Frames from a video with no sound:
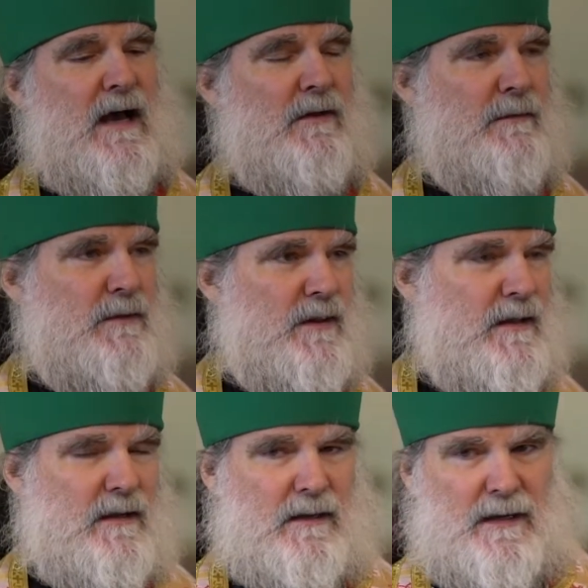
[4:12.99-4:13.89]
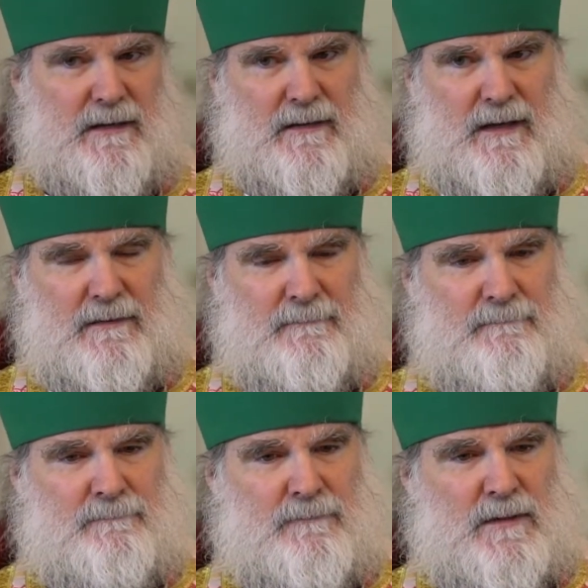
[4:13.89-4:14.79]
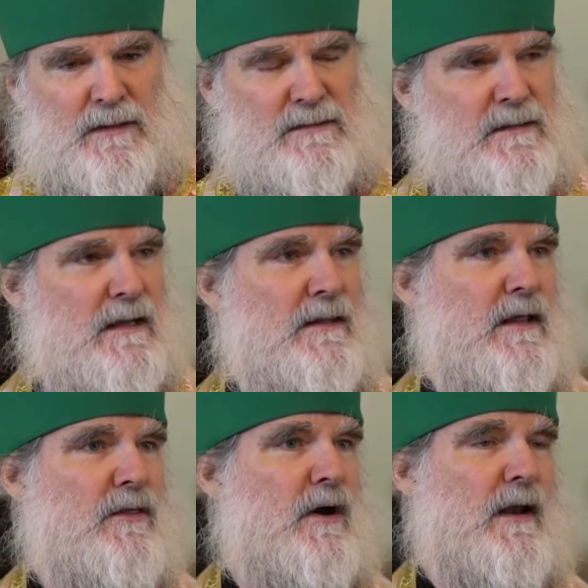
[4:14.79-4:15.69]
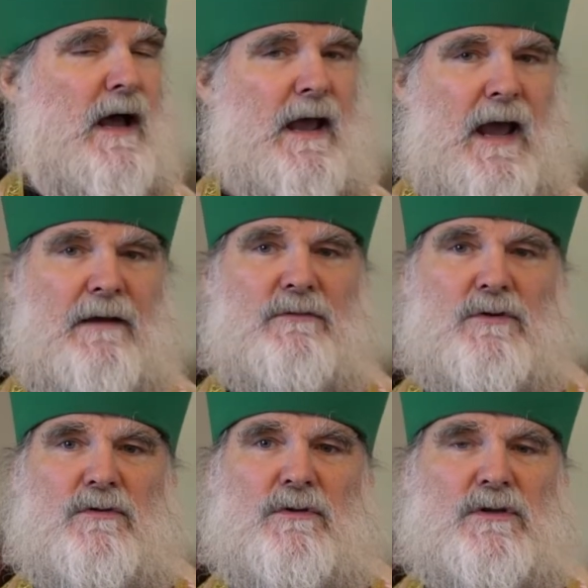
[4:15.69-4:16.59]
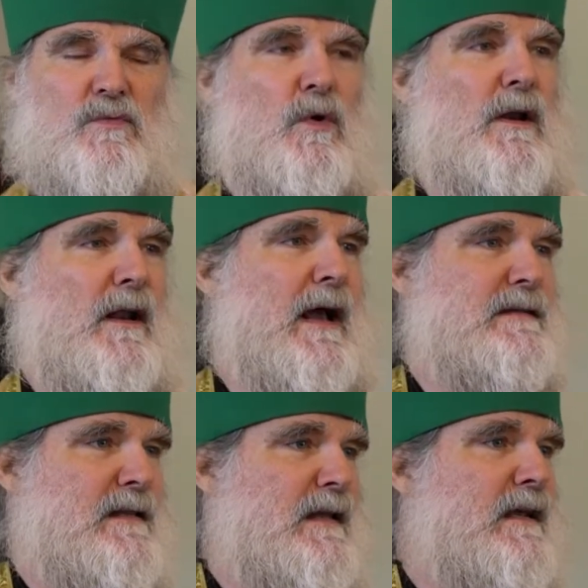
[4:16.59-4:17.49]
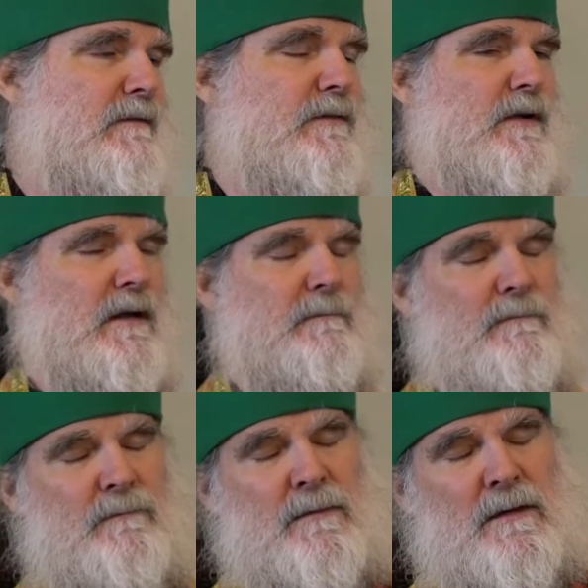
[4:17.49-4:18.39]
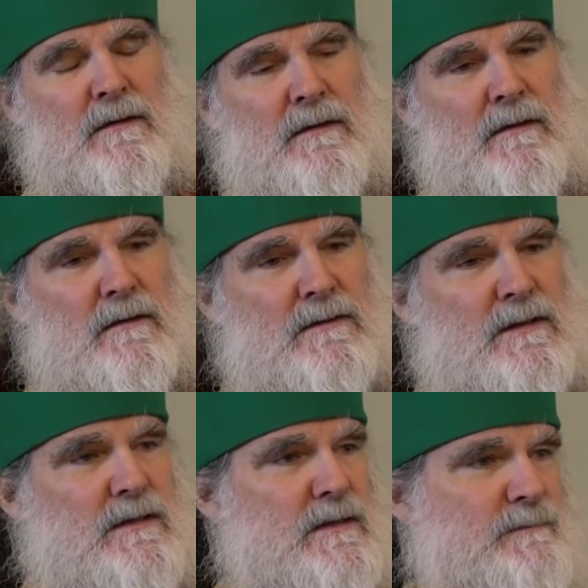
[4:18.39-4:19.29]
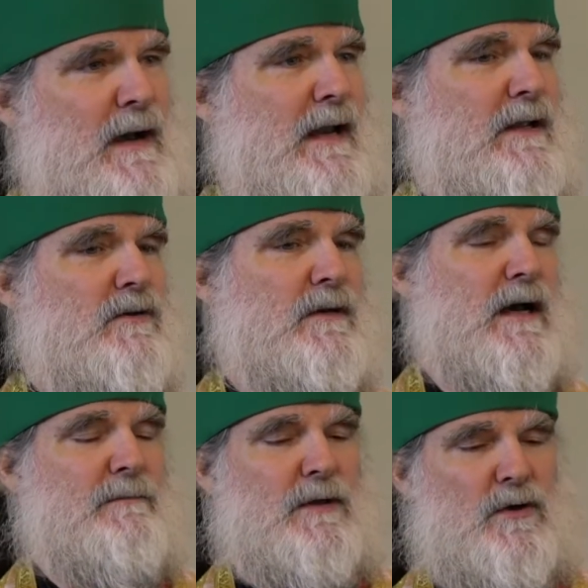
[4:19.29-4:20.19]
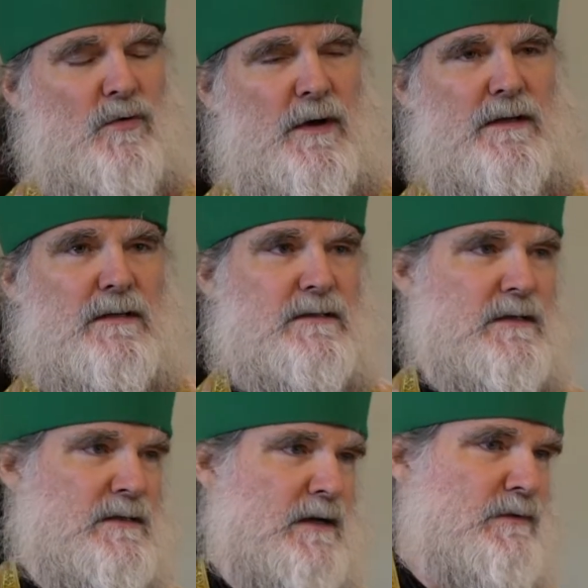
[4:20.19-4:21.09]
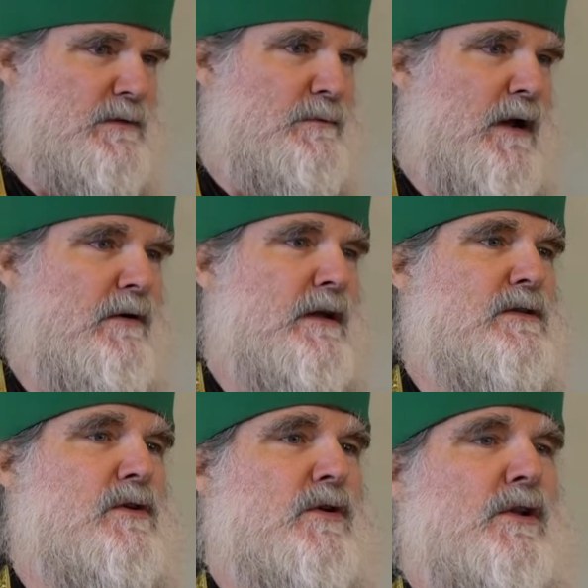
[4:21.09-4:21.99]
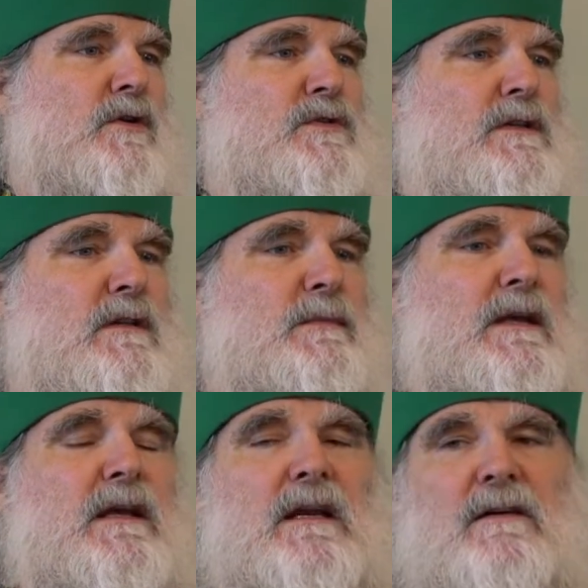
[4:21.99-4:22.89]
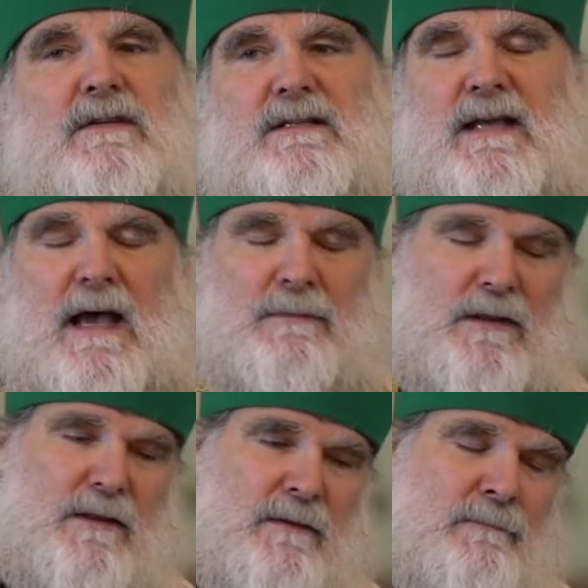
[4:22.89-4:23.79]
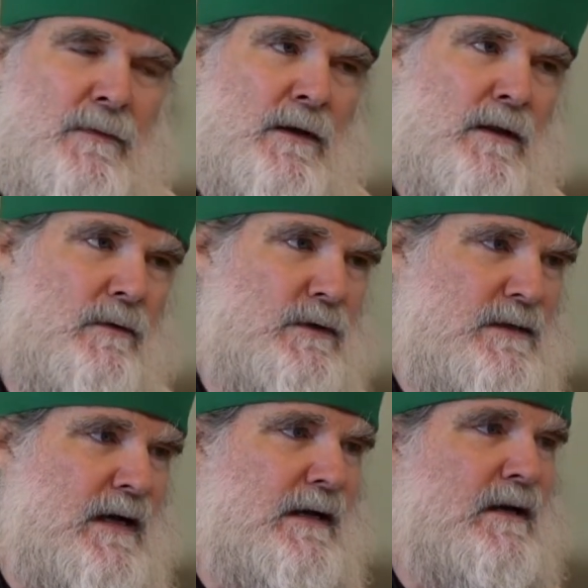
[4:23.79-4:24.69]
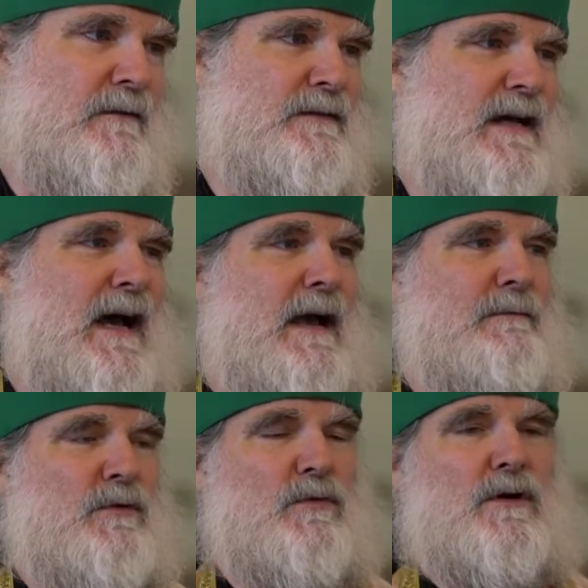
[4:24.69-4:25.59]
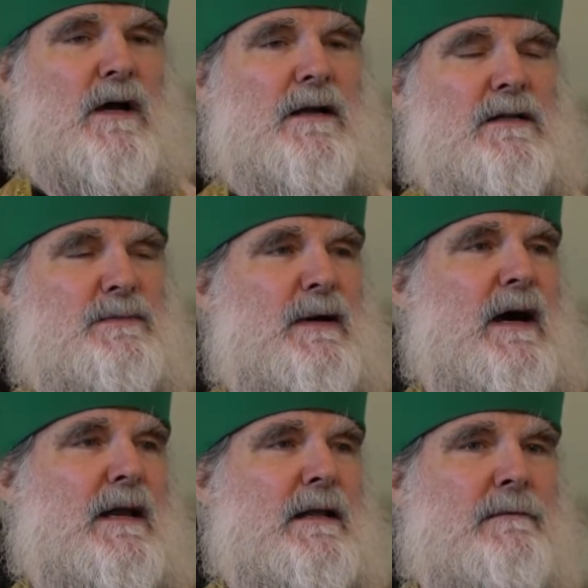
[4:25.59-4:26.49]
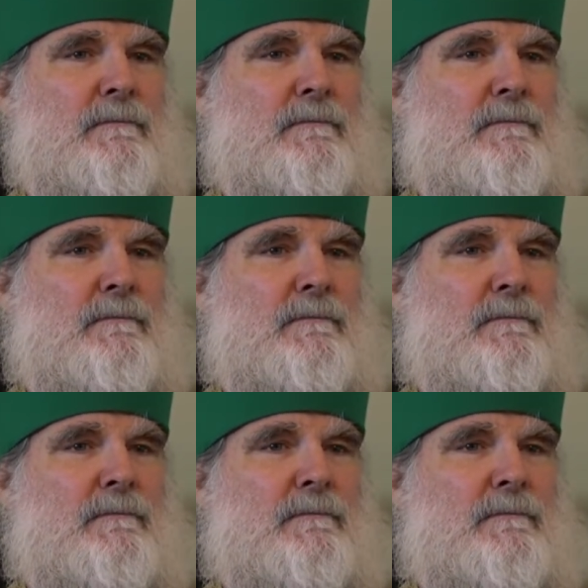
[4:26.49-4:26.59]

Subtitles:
them to think like that. Instead, they thought, I have to do this one last thing for him. Since his body could not be anointed, since he was buried so close to the beginning of the Sabbath, there was not enough time to work on his body,